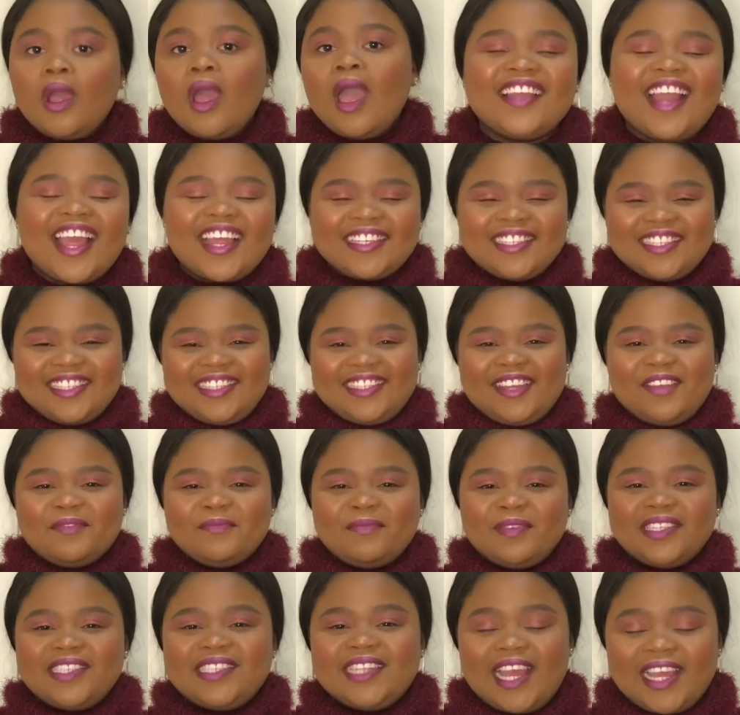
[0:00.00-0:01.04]

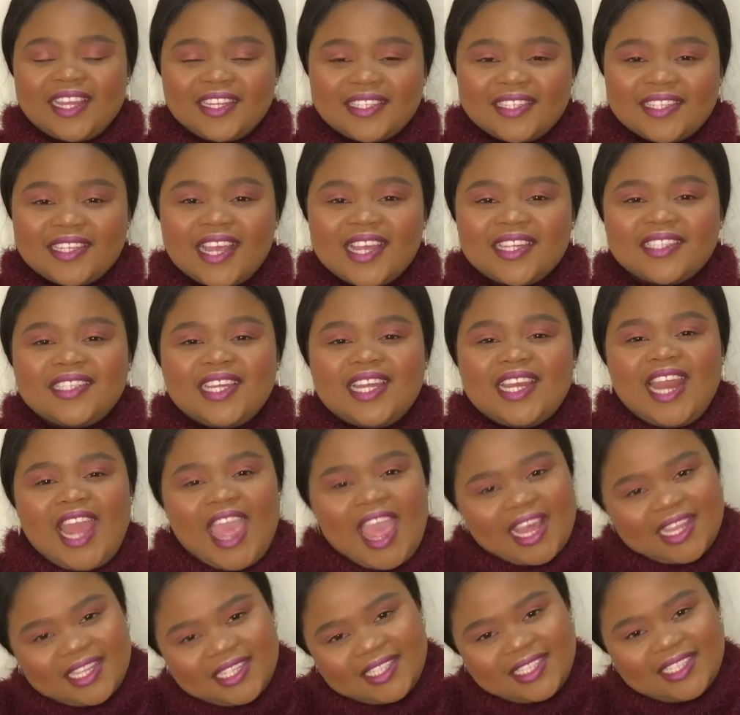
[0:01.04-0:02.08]
97% said
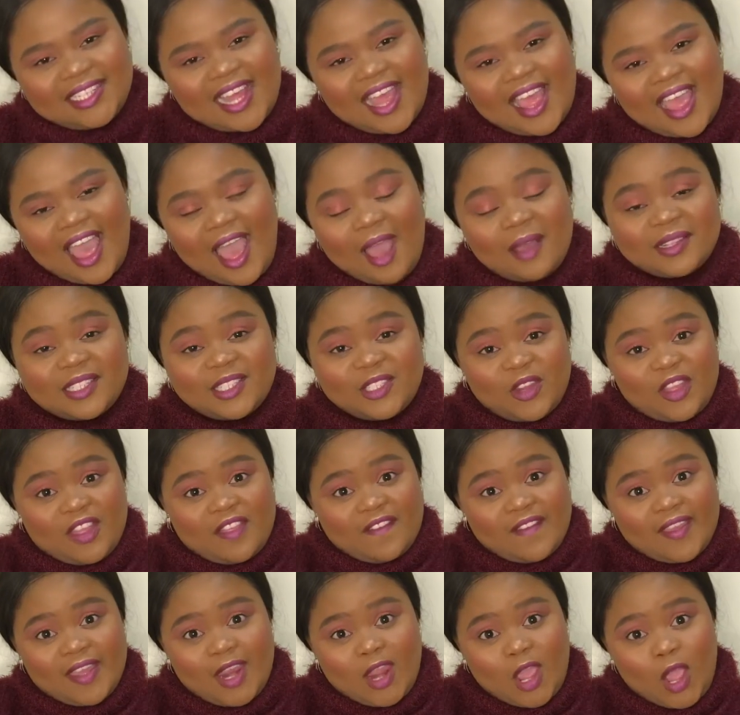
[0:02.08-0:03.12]
yes, I was doing
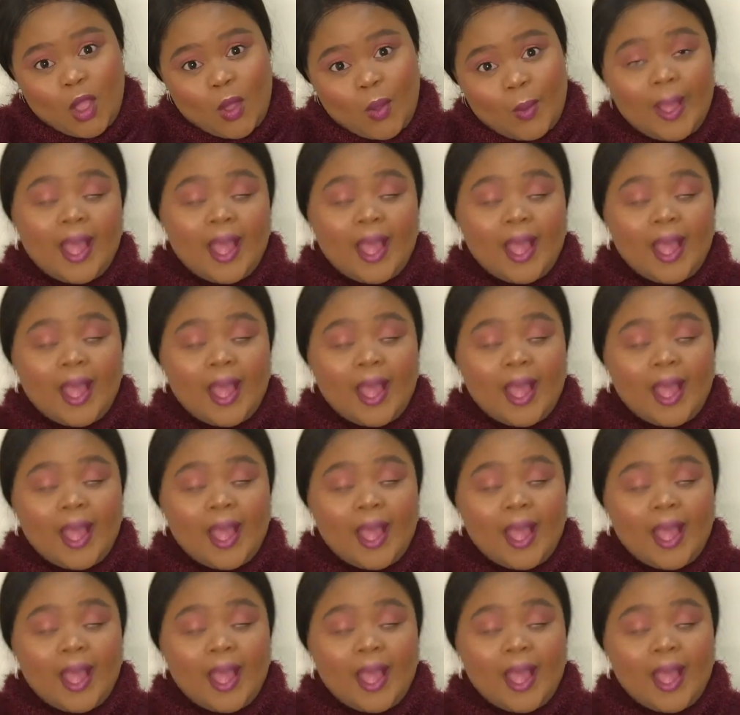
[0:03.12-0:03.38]
it,